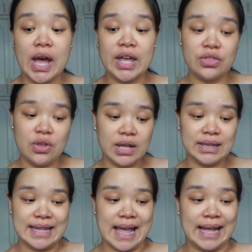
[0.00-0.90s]
I
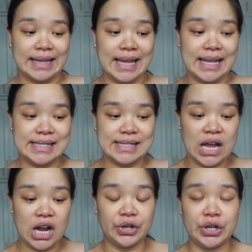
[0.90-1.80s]
thought that it's
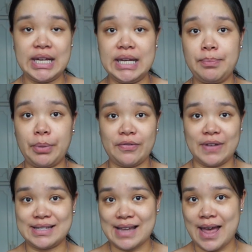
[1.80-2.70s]
a really
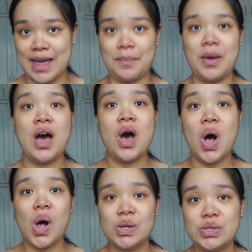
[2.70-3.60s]
perfect time.
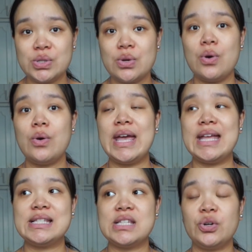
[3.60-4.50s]
Also,
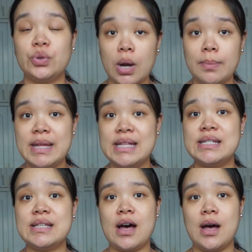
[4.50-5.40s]
it's
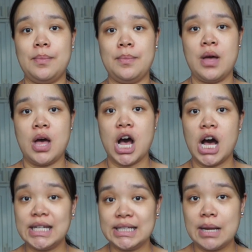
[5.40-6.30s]
Robyn's
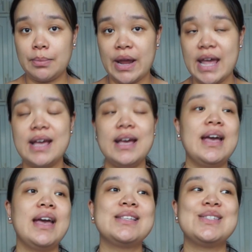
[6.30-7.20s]
holiday break.
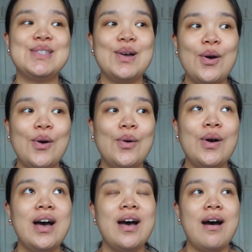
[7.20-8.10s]
So
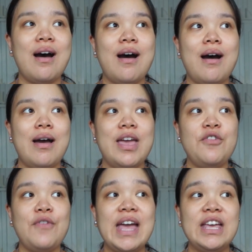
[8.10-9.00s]

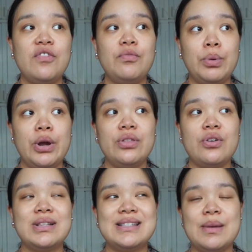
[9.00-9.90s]
if I give birth
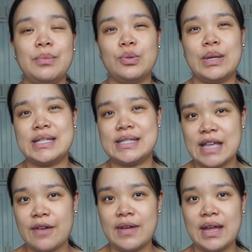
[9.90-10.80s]
on December
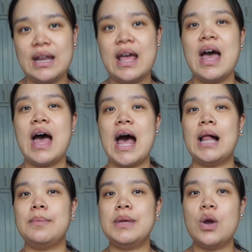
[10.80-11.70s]
27,
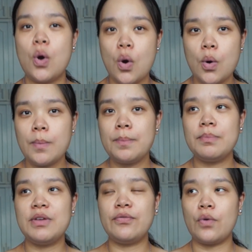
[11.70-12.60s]
I'll be home
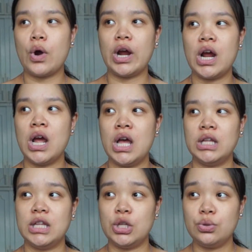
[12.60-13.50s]
before
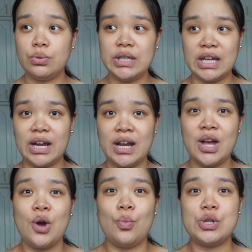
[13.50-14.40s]
the new year,
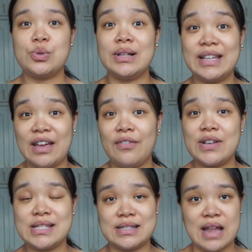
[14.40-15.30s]
which will give
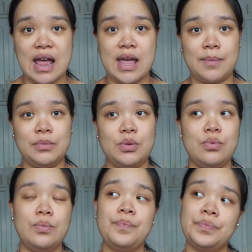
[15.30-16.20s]
us time
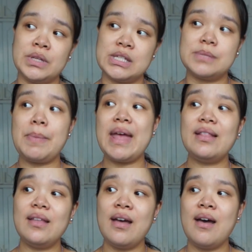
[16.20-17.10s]
to
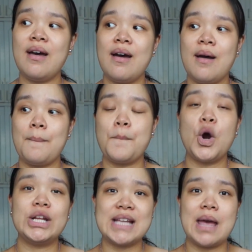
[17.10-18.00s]
spend
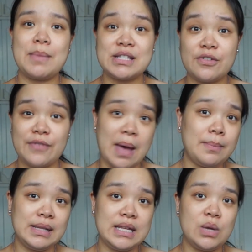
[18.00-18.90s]
more time as a
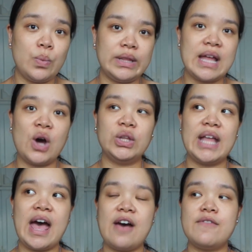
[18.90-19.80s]
family without
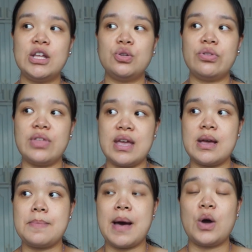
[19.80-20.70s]
having to think
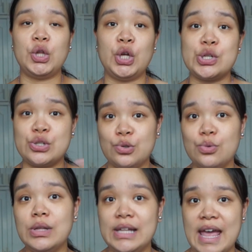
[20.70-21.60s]
about her
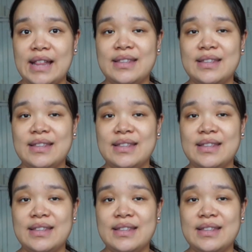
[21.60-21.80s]
school yet.